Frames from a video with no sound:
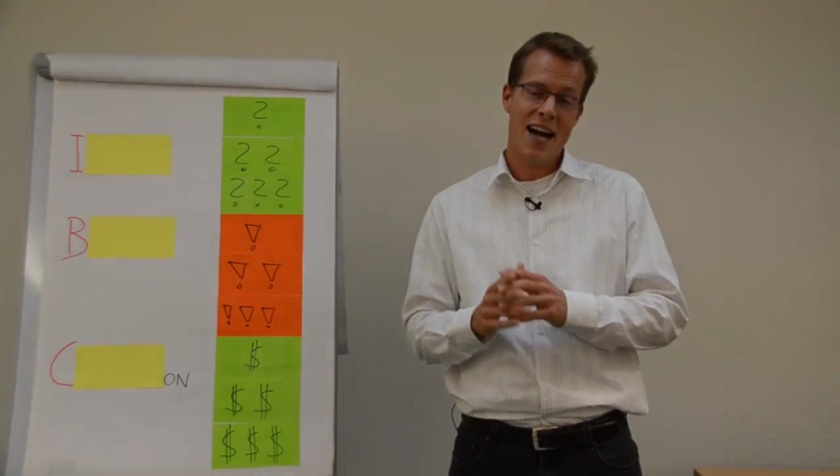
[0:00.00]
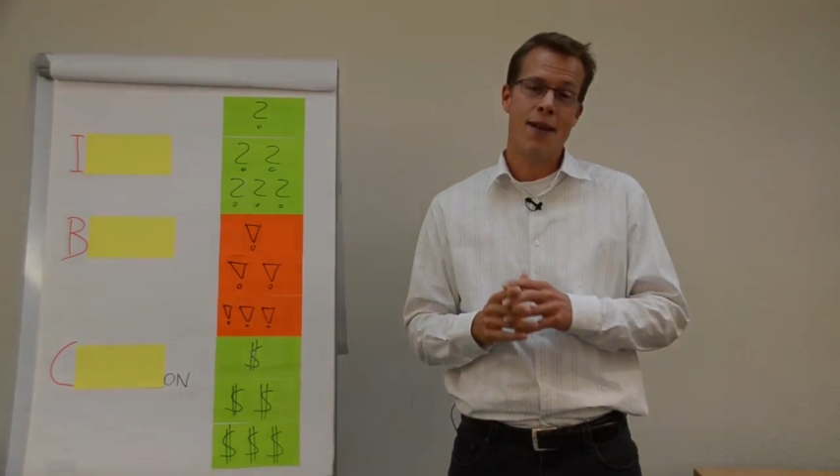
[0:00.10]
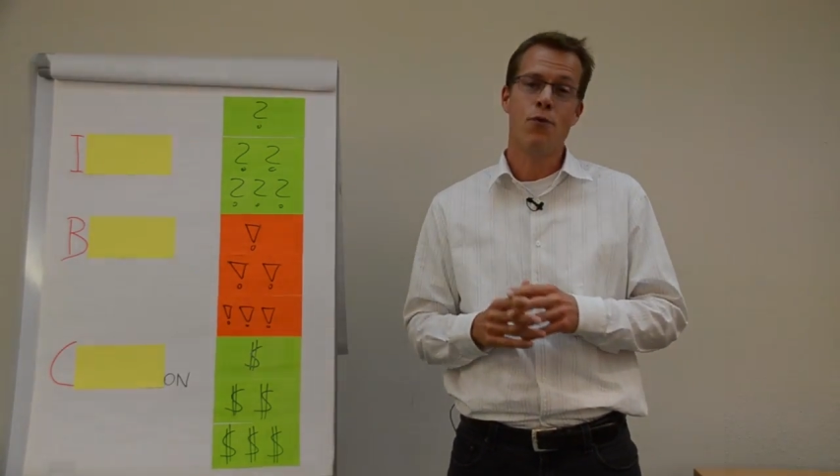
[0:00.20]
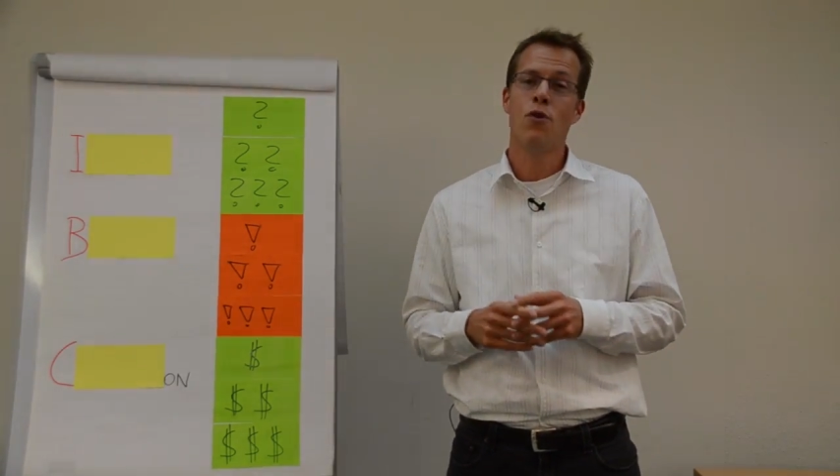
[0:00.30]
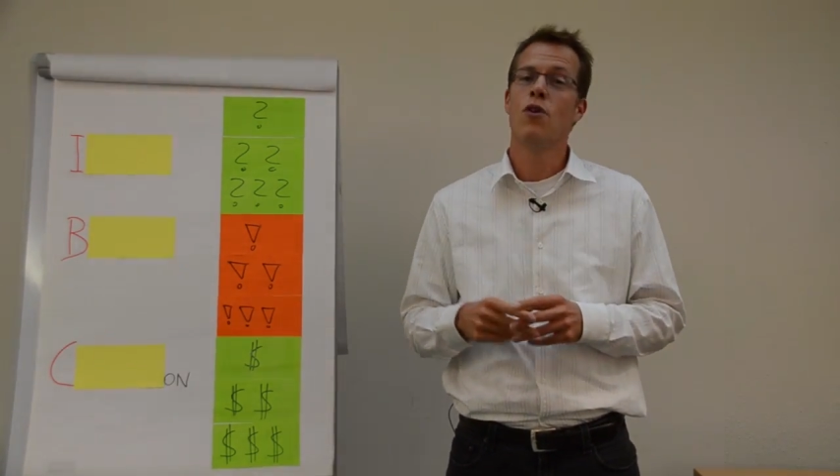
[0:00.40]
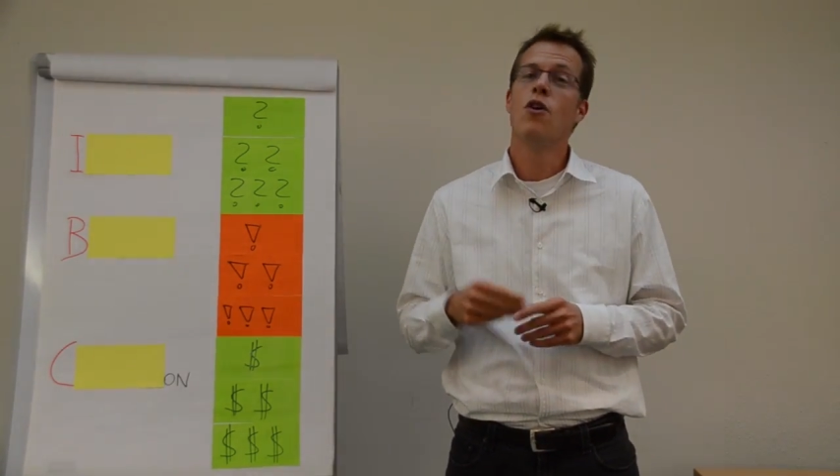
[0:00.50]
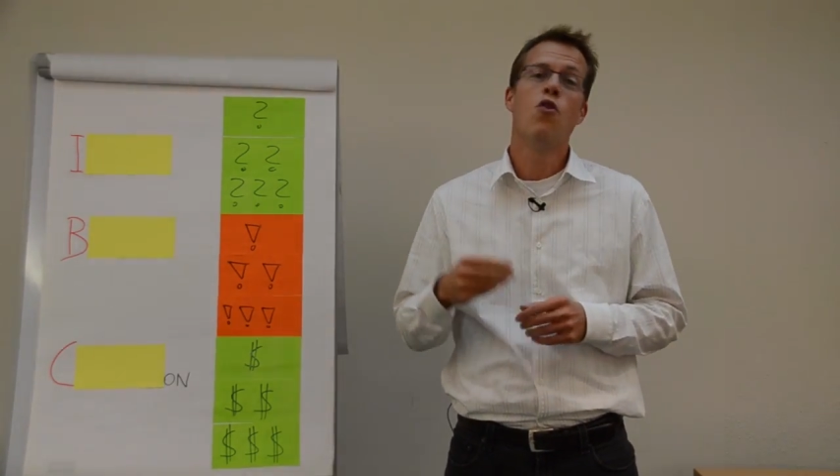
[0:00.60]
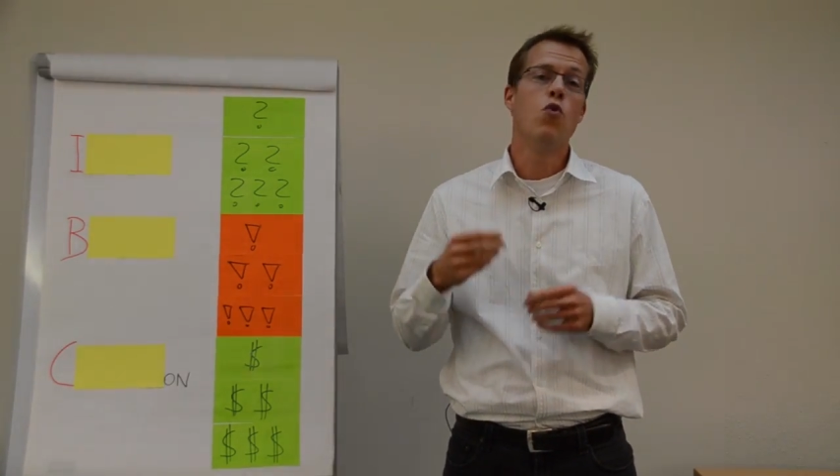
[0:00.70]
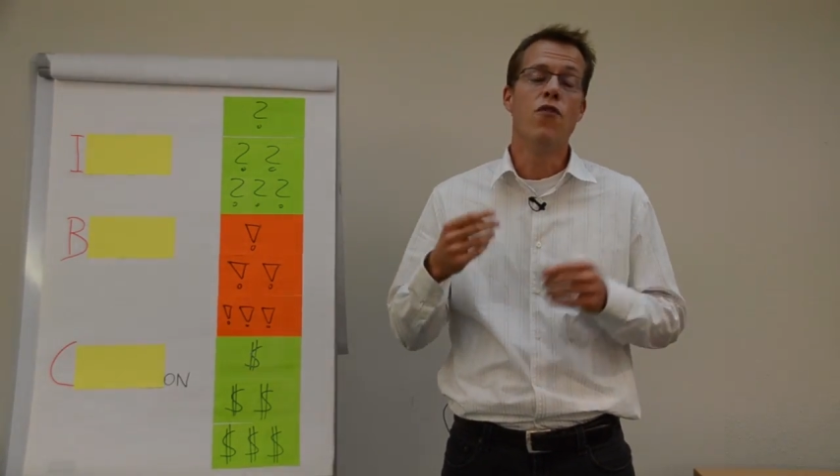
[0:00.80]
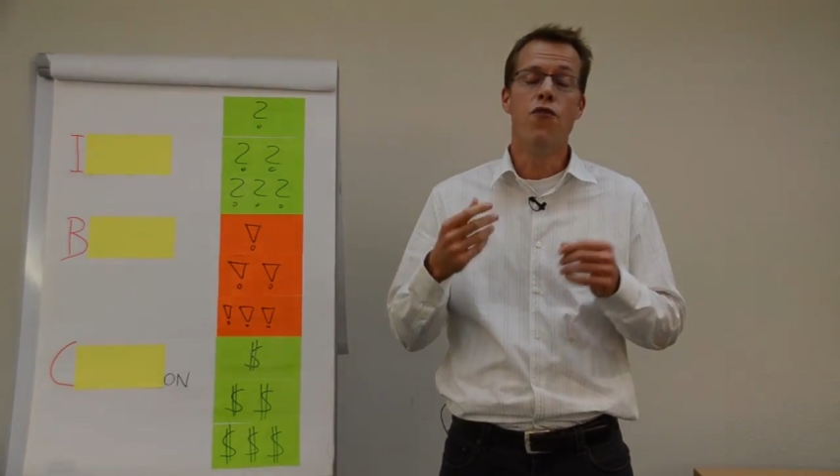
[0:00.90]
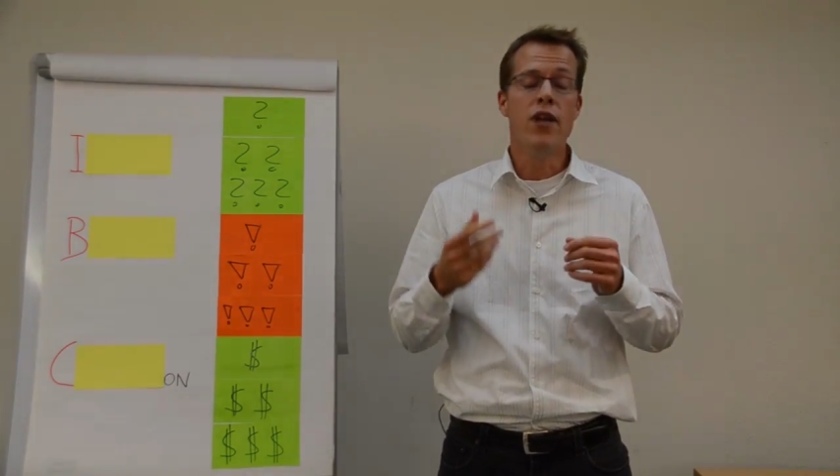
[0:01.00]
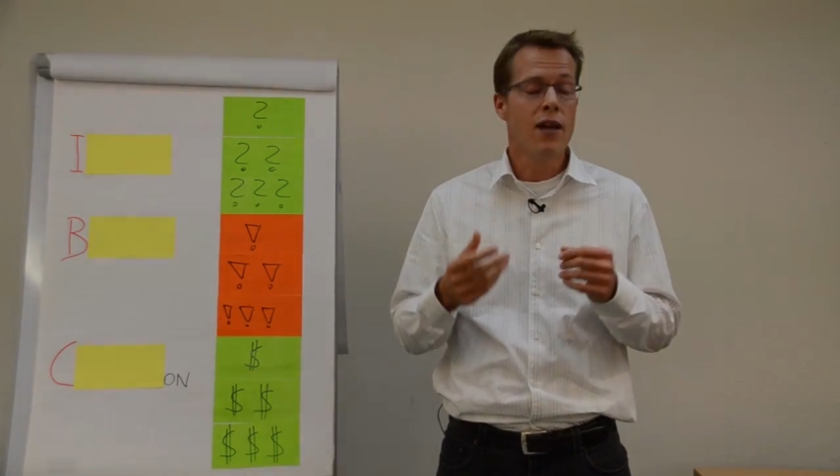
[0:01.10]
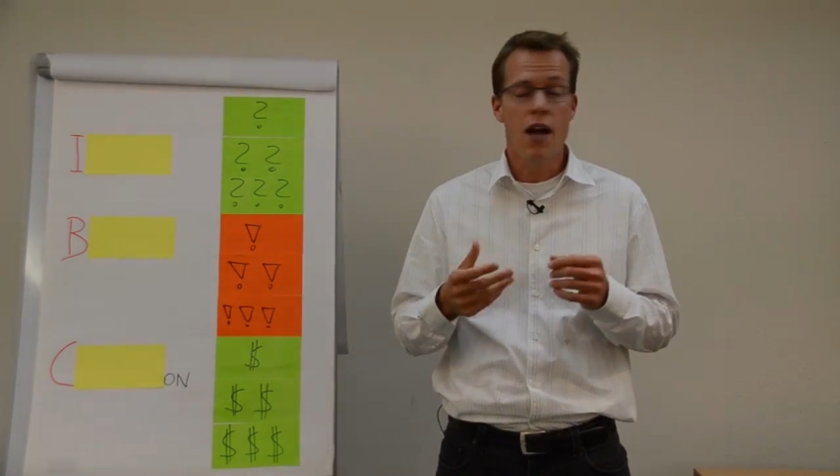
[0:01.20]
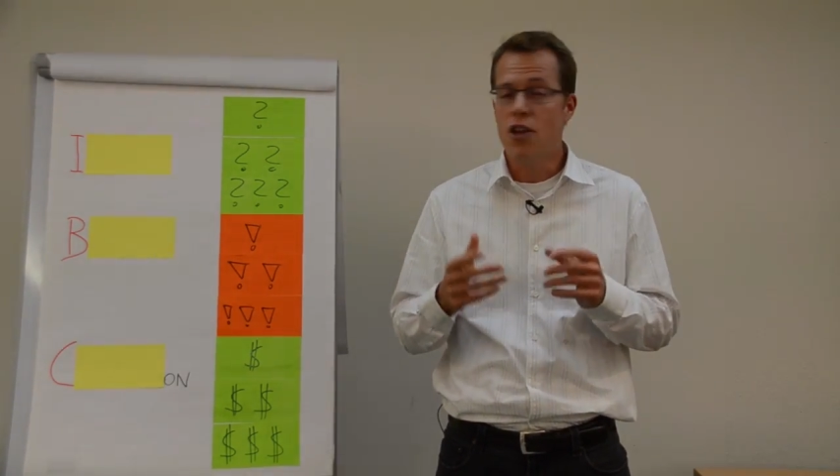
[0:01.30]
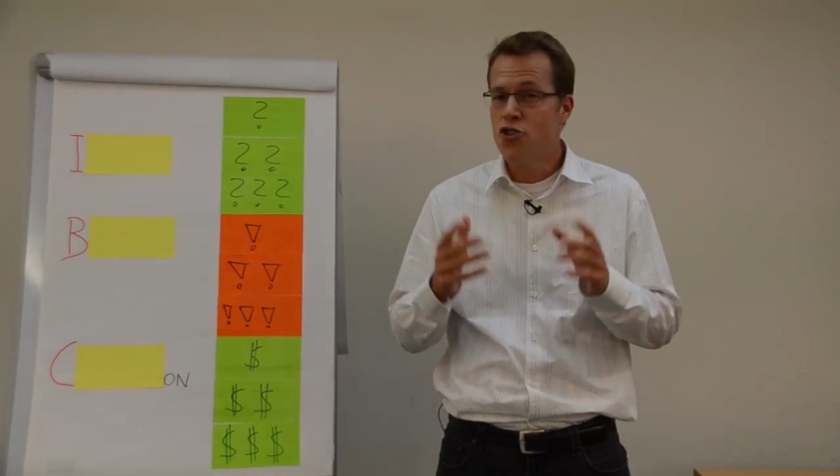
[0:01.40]
I will reveal
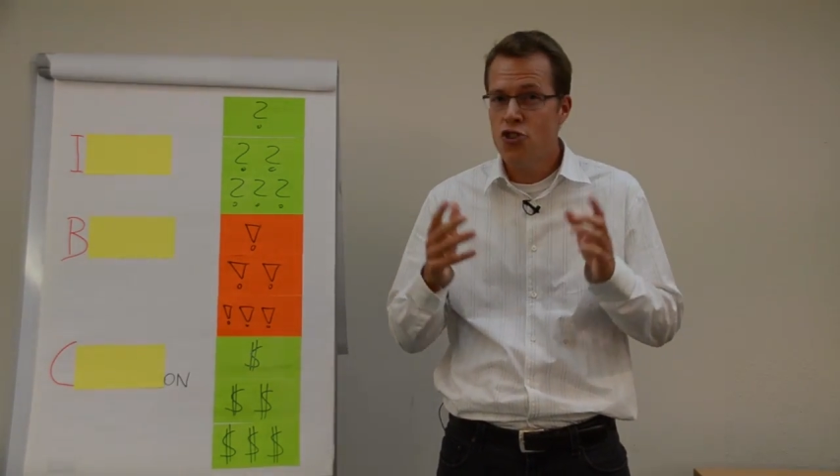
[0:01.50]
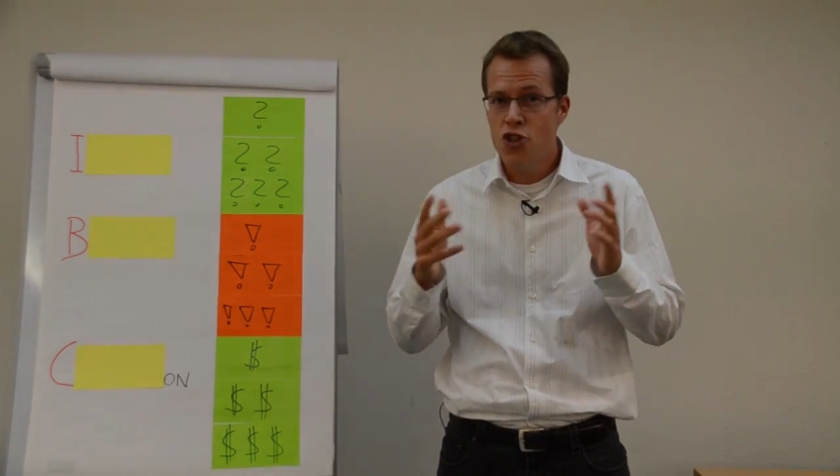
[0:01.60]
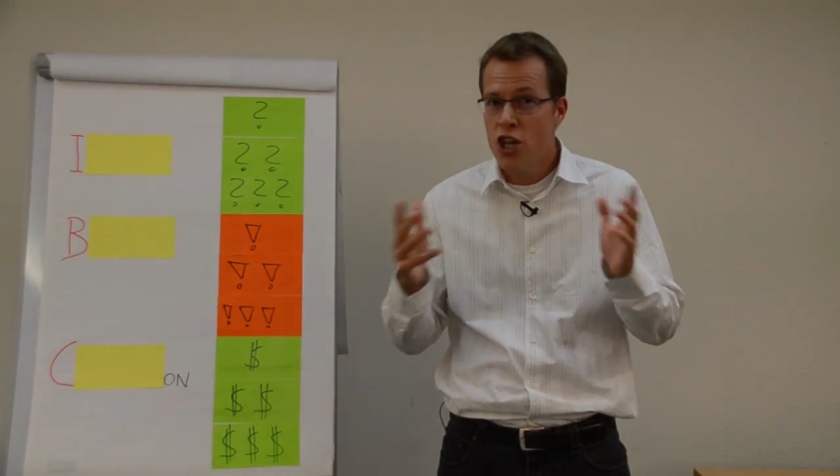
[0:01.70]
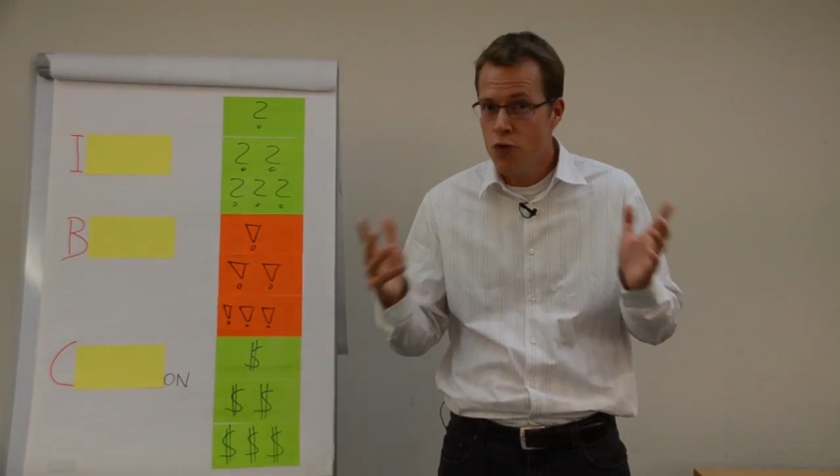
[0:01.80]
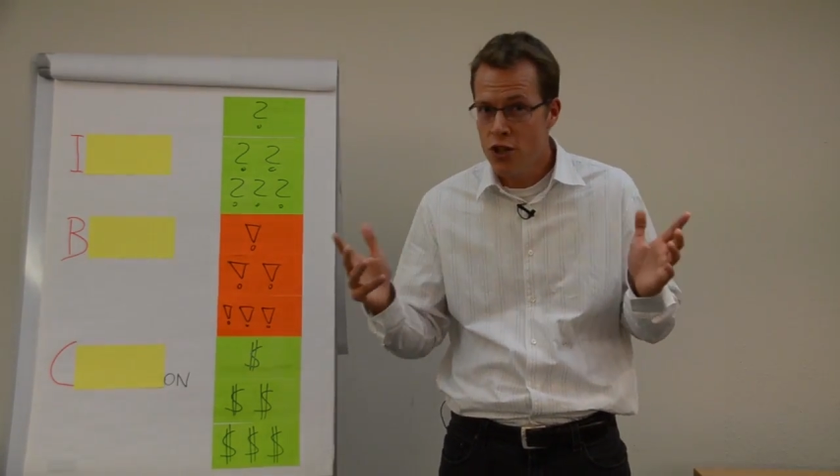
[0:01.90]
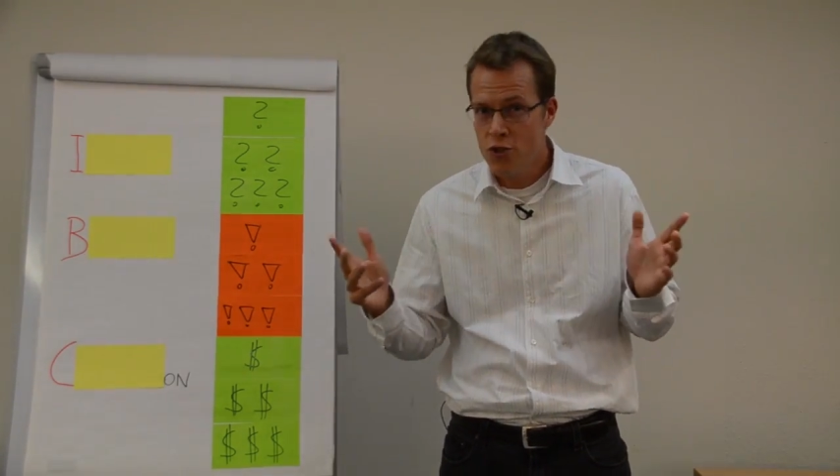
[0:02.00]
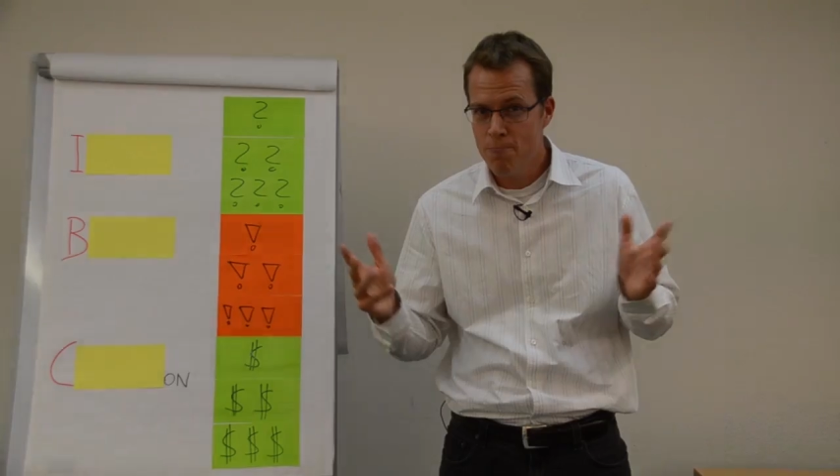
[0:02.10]
a secret.